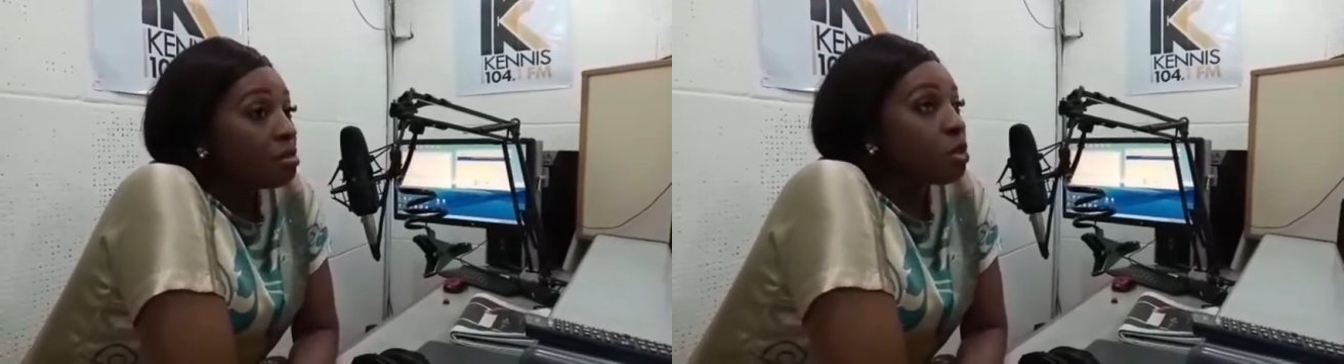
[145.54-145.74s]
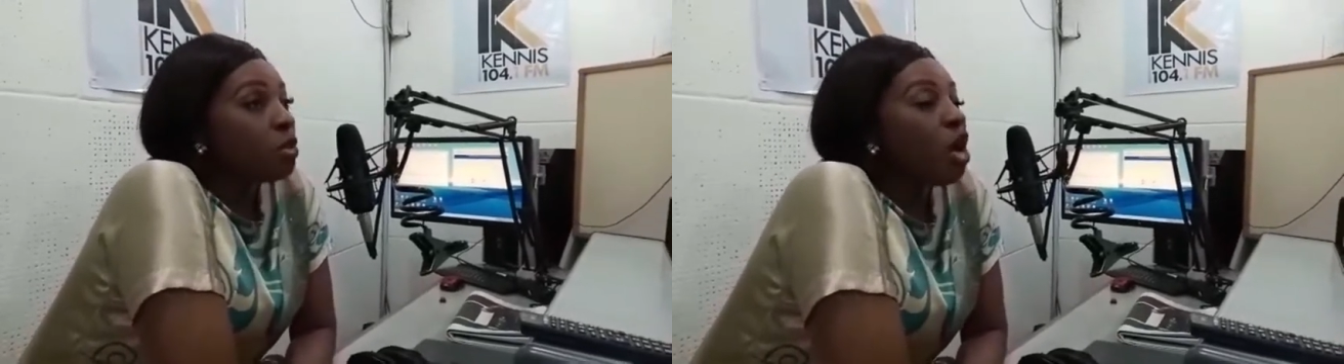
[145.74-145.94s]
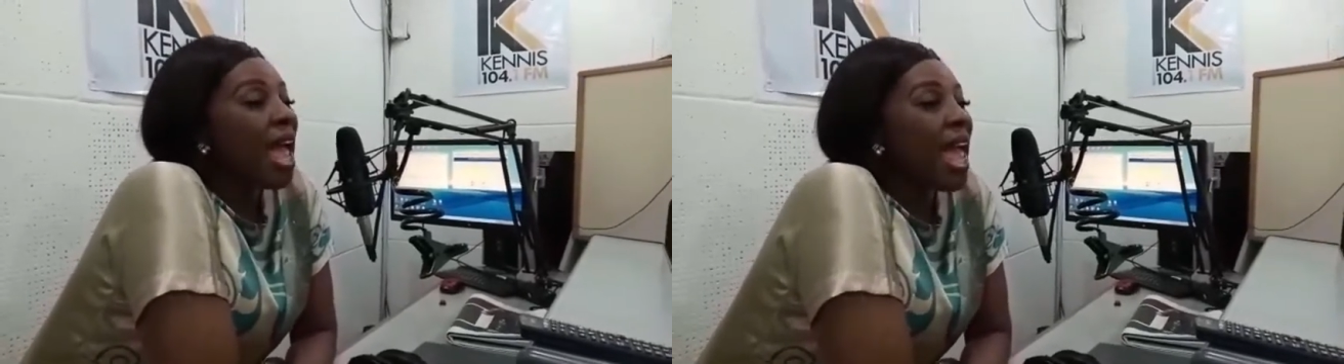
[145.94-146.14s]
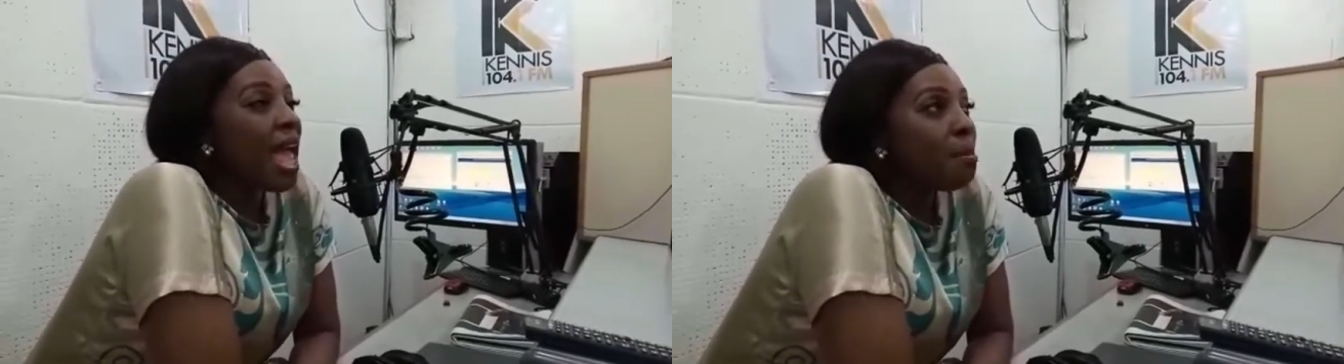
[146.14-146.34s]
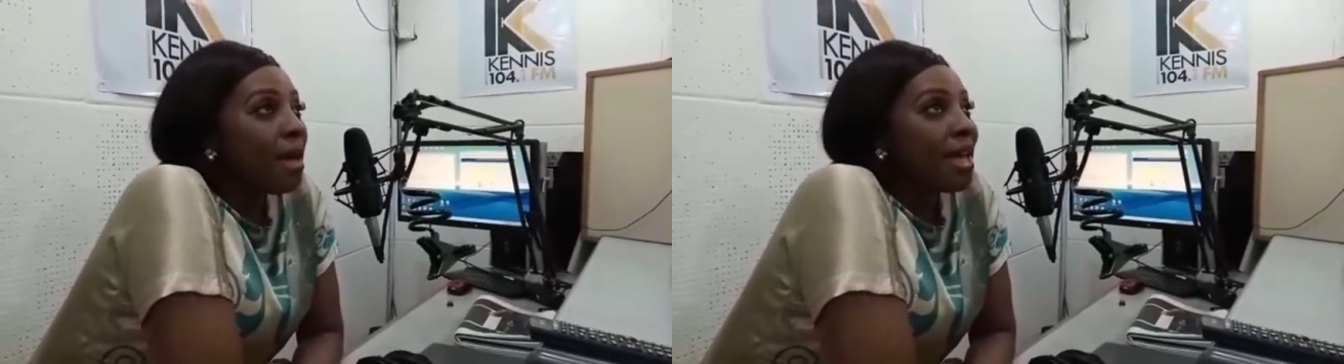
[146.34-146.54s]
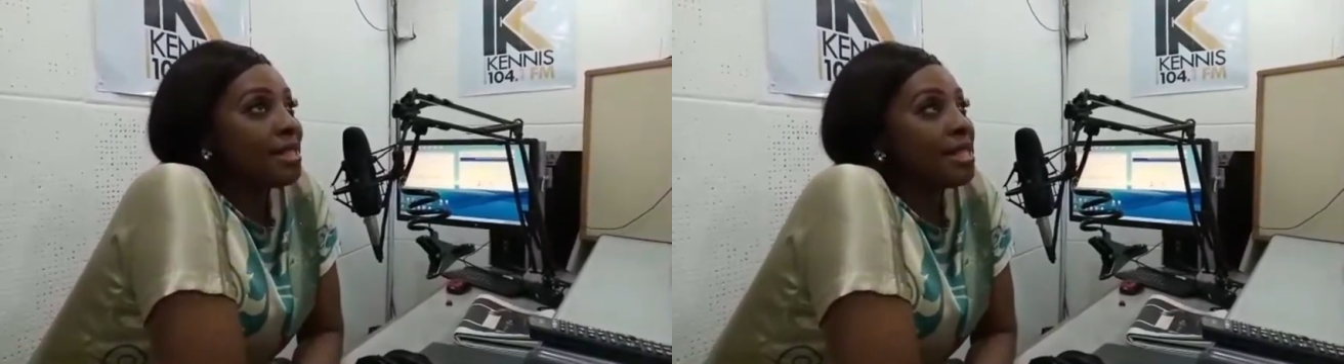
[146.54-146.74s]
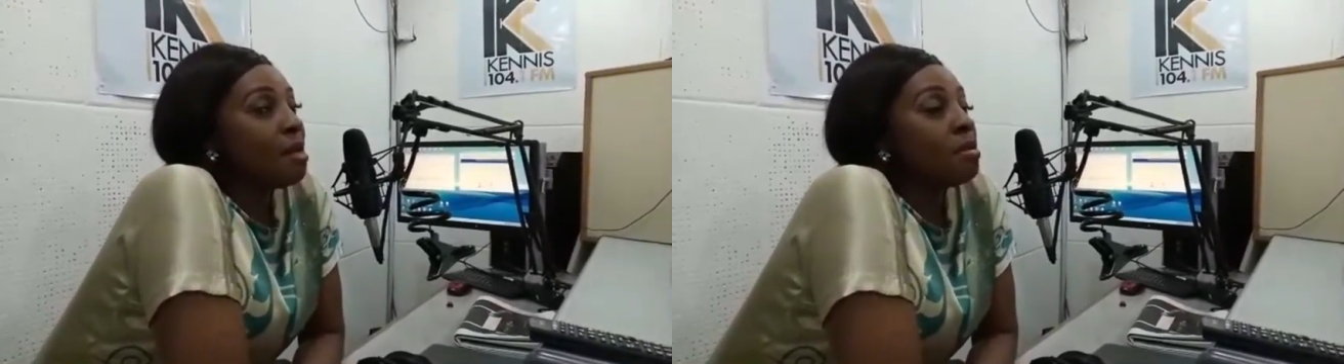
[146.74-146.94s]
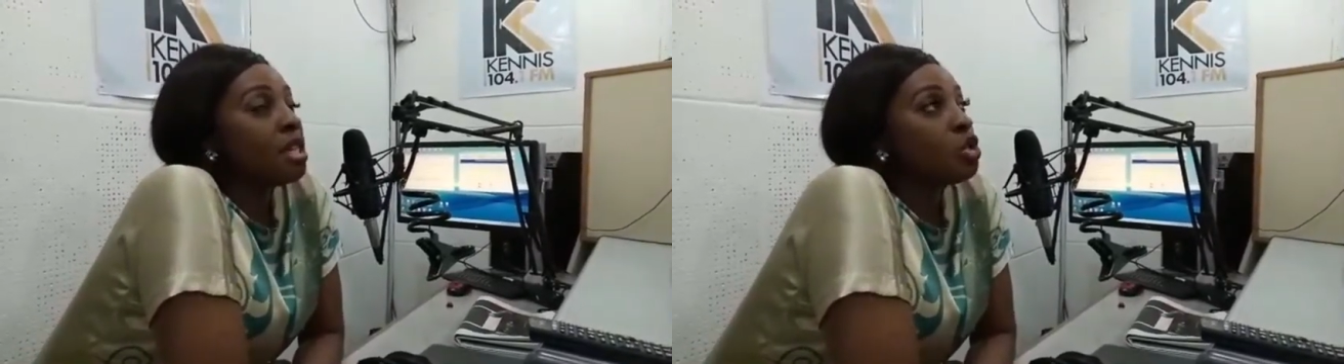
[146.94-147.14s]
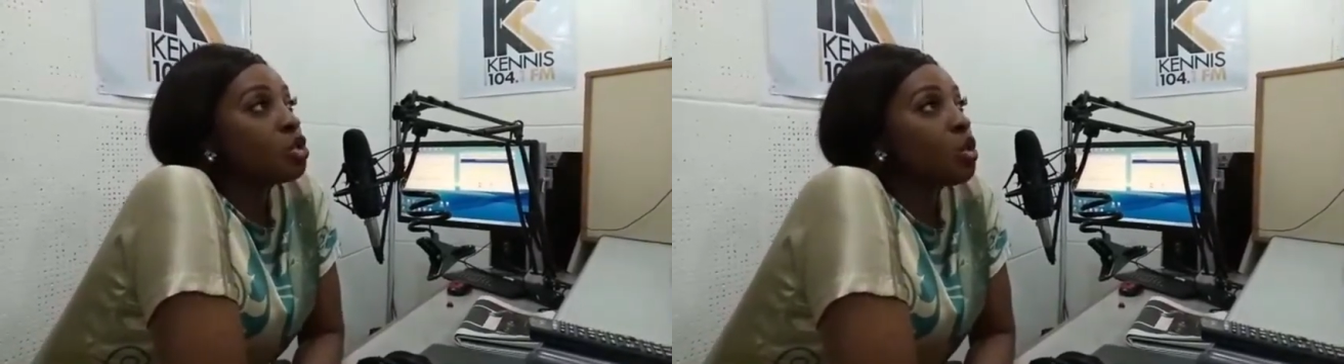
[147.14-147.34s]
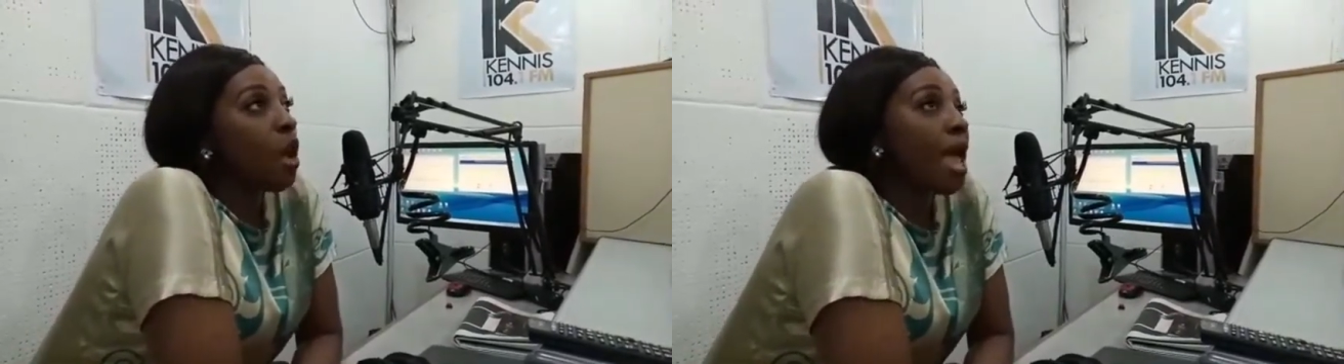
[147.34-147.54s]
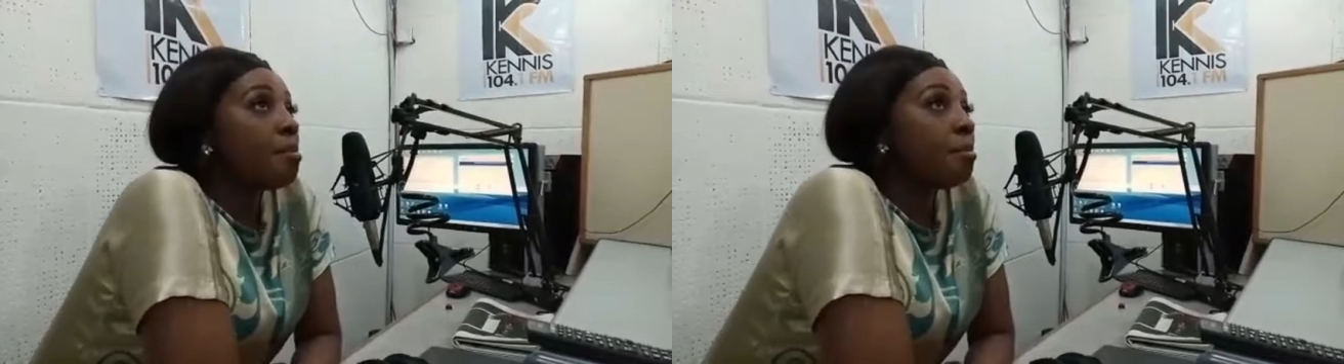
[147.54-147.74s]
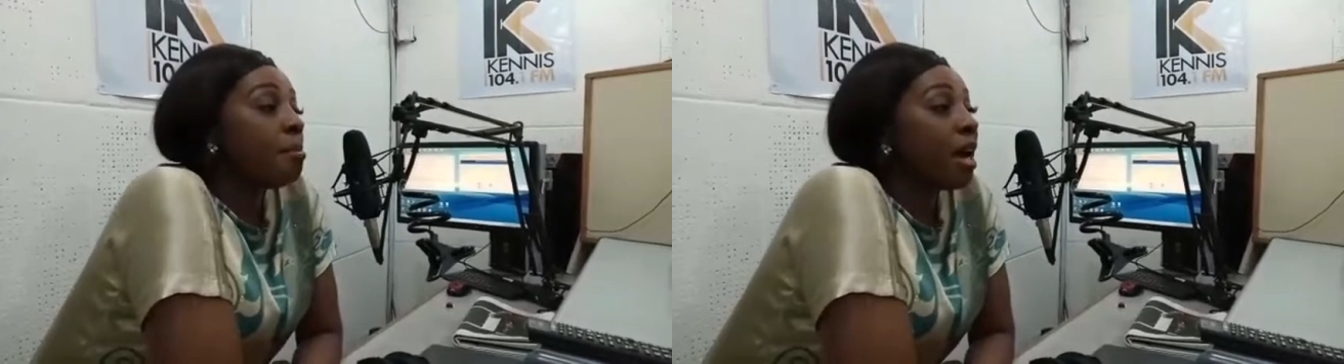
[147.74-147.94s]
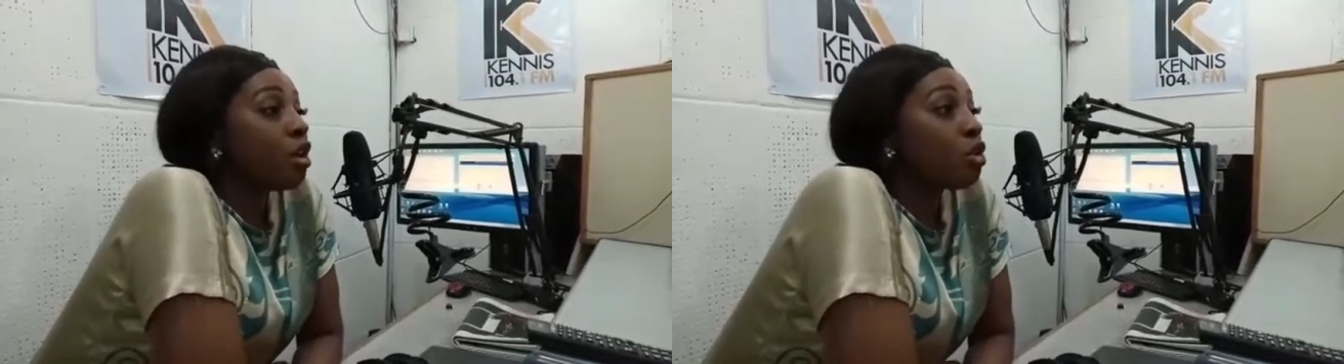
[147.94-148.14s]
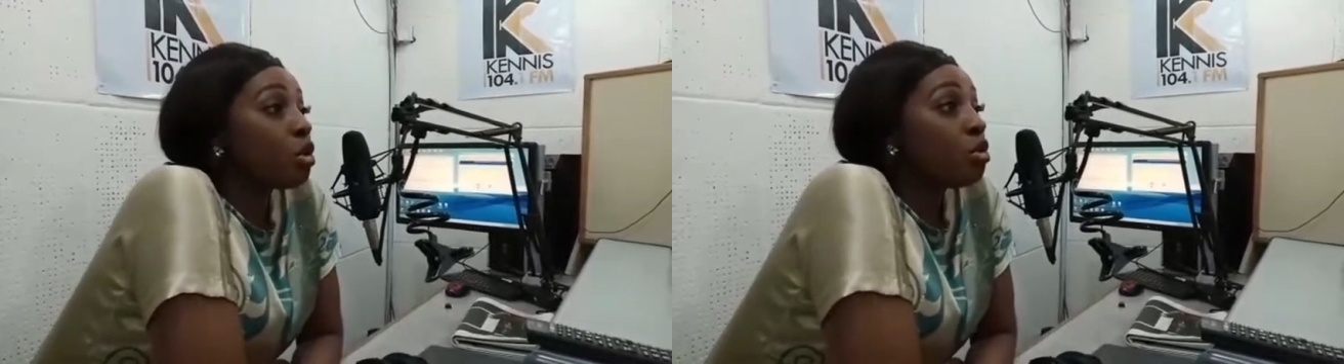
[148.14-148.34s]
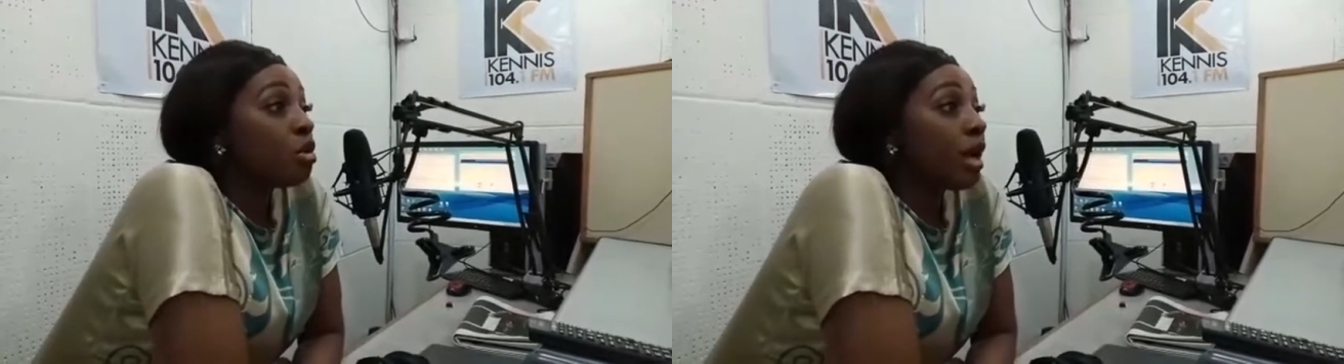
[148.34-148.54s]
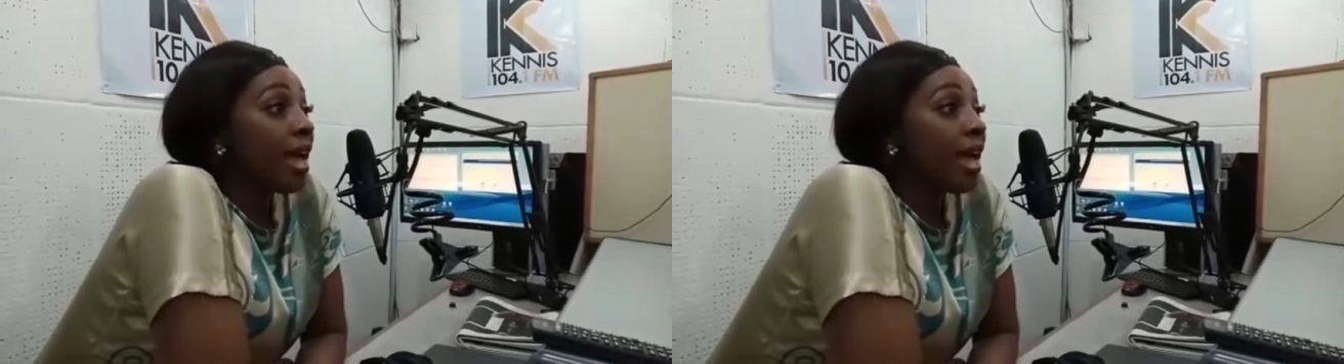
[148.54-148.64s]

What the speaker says: So we've got MSME, so M micro,